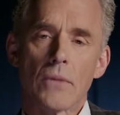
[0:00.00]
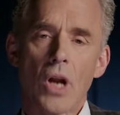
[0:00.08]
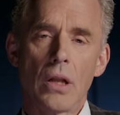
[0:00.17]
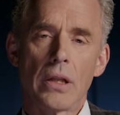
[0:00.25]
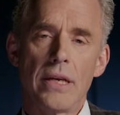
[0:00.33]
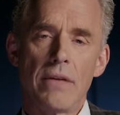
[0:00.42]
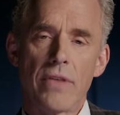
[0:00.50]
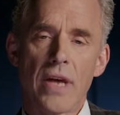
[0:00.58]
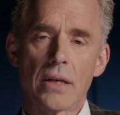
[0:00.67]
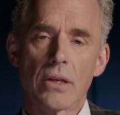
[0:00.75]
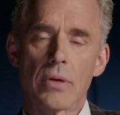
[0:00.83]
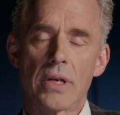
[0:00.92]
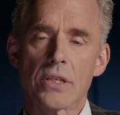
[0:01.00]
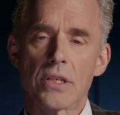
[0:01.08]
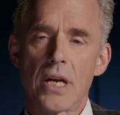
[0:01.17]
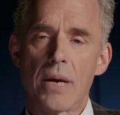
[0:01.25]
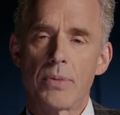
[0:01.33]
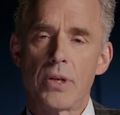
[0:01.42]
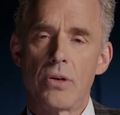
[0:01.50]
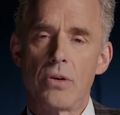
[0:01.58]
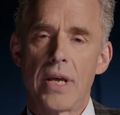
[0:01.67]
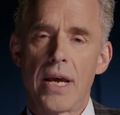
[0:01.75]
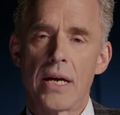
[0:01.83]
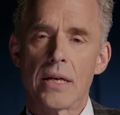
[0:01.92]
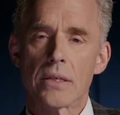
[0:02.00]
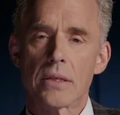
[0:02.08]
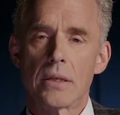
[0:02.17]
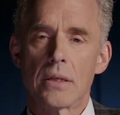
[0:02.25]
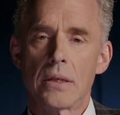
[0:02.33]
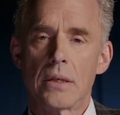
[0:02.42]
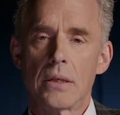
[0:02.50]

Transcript: I'll leave that question up to you to answer.